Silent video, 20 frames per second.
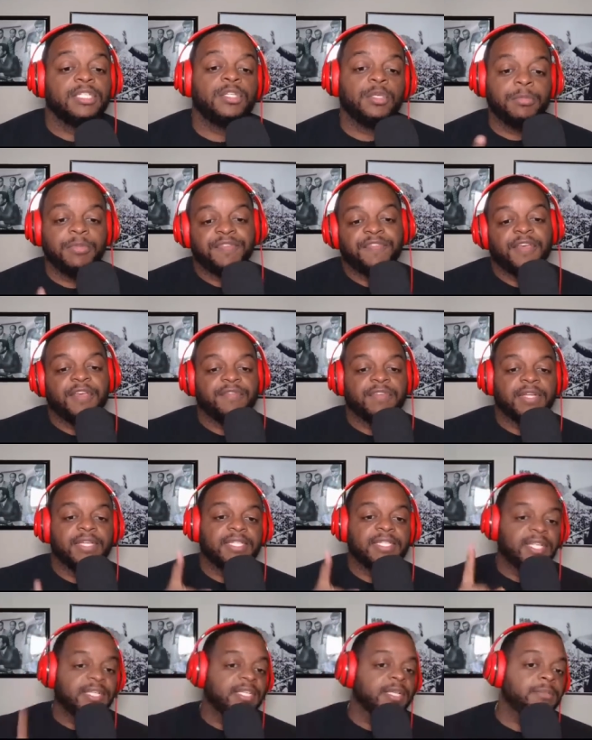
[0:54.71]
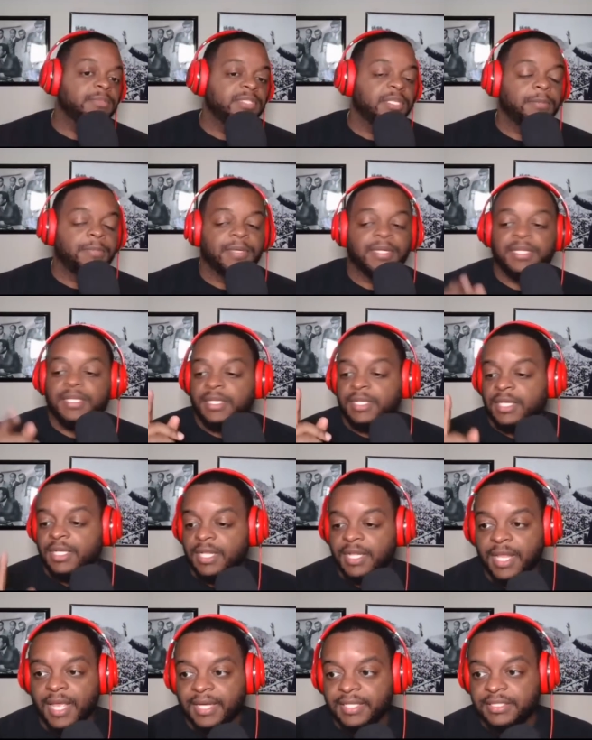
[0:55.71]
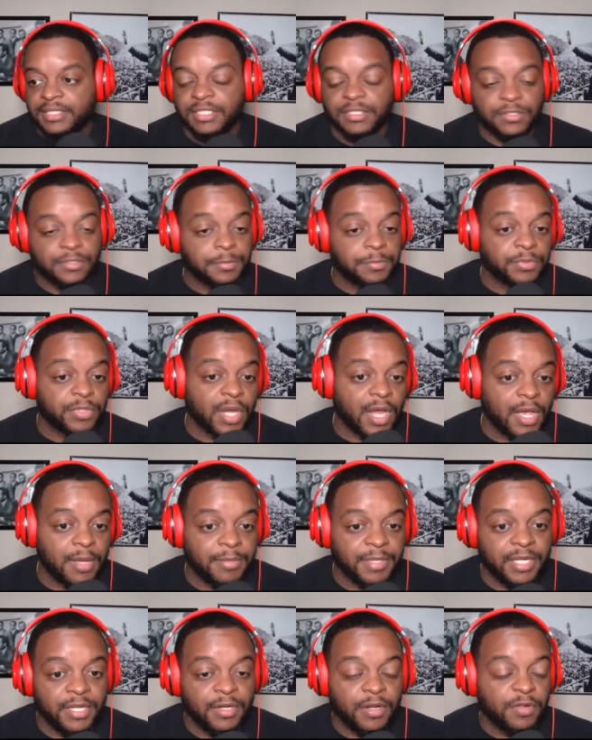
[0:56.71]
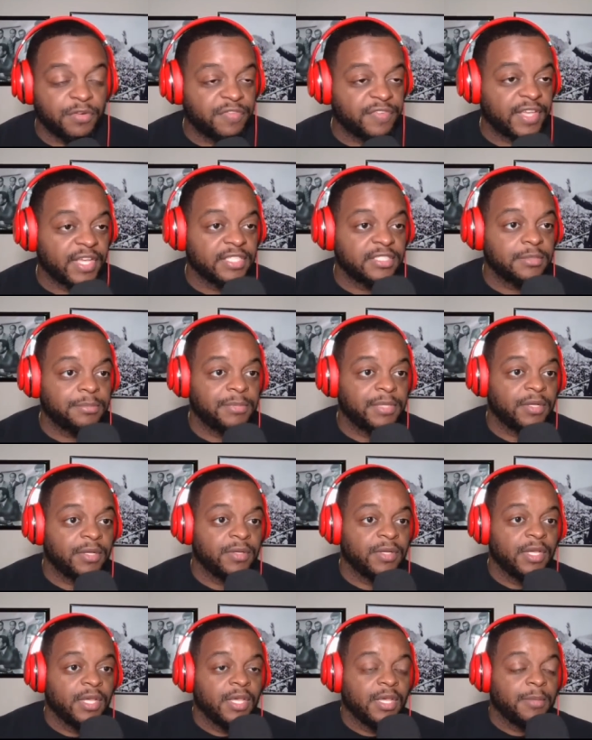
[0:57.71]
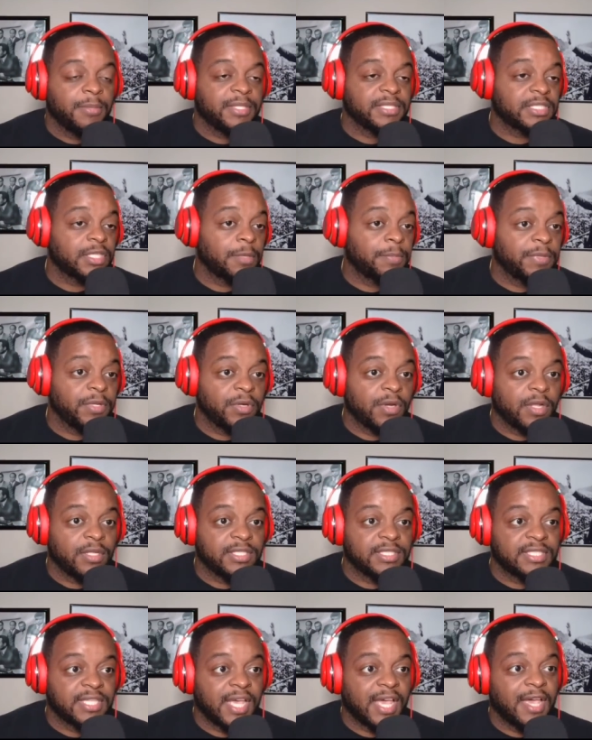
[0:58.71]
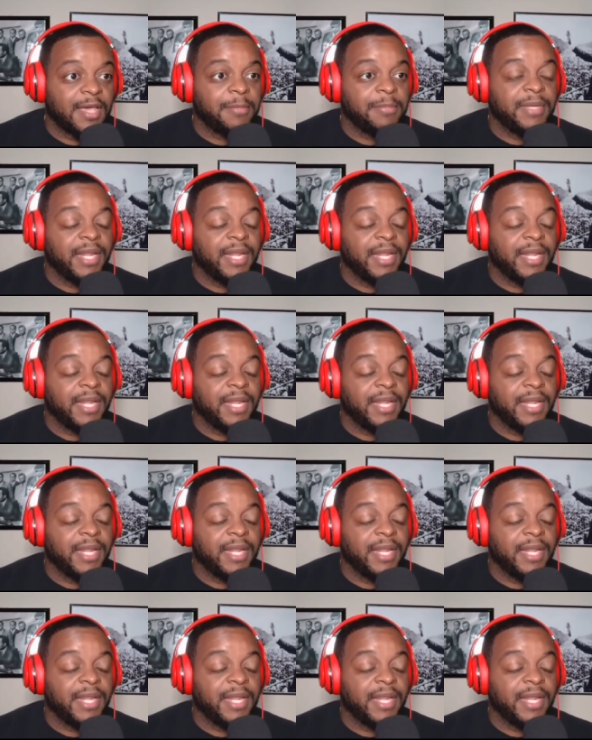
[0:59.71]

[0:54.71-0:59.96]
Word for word: Do me a favor, hit that thumbs up button, like, share, subscribe, and notification bell because I upload all the time